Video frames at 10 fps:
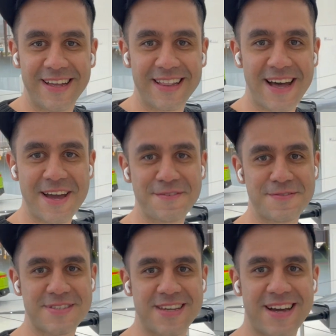
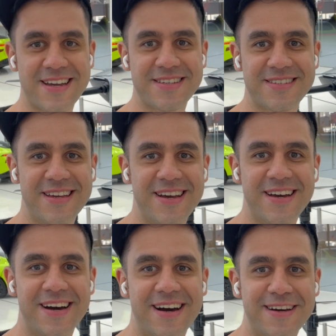life-size
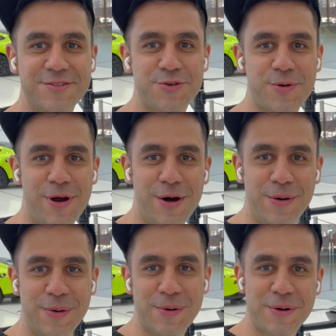uh,
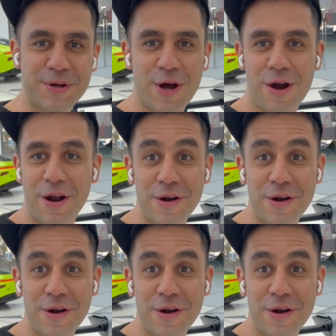drone or a car.